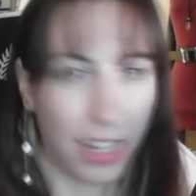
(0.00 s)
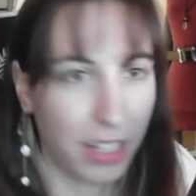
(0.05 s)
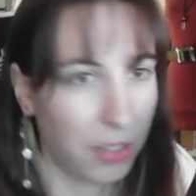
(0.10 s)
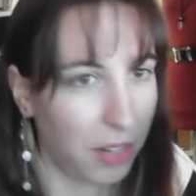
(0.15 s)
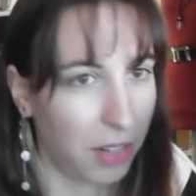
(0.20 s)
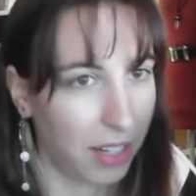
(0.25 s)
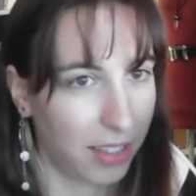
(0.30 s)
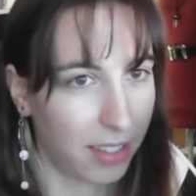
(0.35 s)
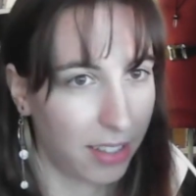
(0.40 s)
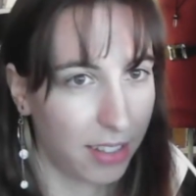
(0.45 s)

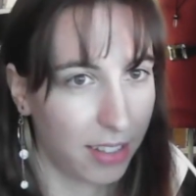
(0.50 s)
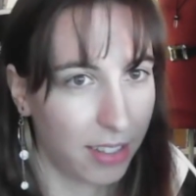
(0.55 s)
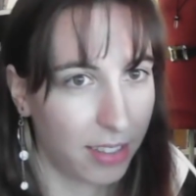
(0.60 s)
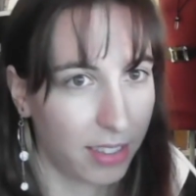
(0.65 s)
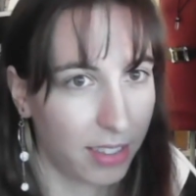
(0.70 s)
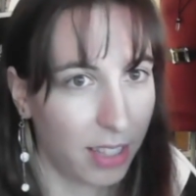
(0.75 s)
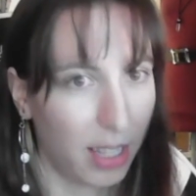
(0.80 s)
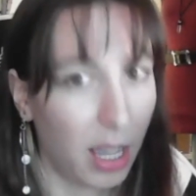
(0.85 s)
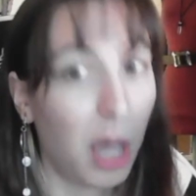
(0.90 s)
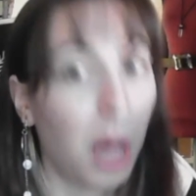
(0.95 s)
dresses,
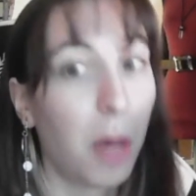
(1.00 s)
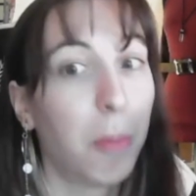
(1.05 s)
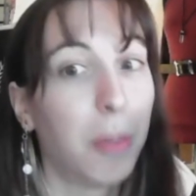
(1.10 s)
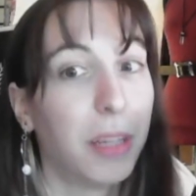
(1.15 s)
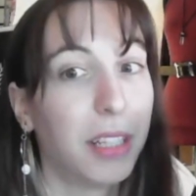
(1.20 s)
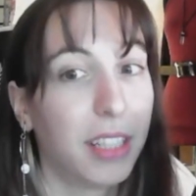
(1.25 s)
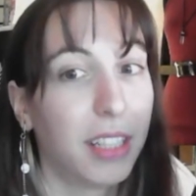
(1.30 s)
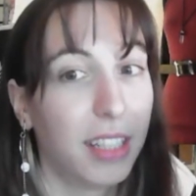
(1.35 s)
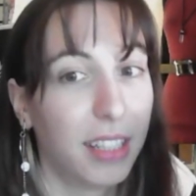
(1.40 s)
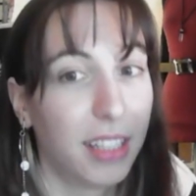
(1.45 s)
but
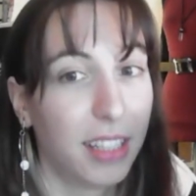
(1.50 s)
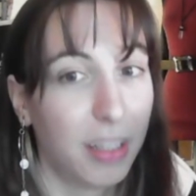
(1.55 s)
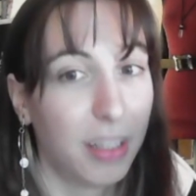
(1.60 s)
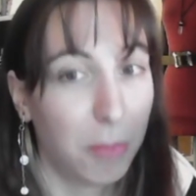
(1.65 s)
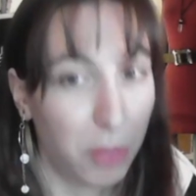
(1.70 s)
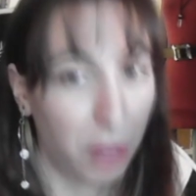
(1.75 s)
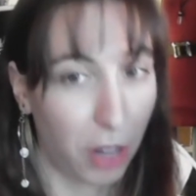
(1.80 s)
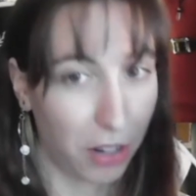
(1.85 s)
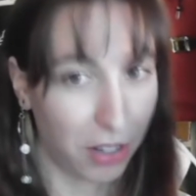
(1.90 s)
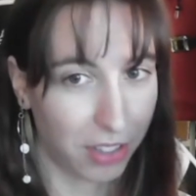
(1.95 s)

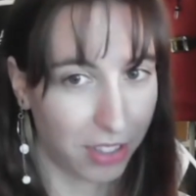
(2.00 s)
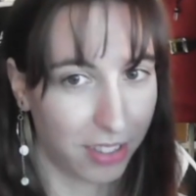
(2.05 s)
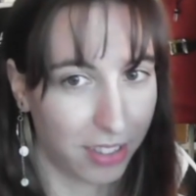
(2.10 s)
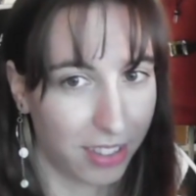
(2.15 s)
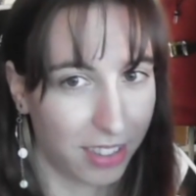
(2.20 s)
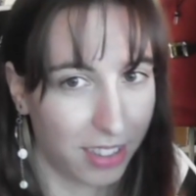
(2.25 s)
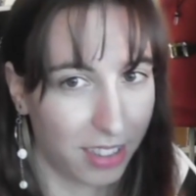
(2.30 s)
trousers.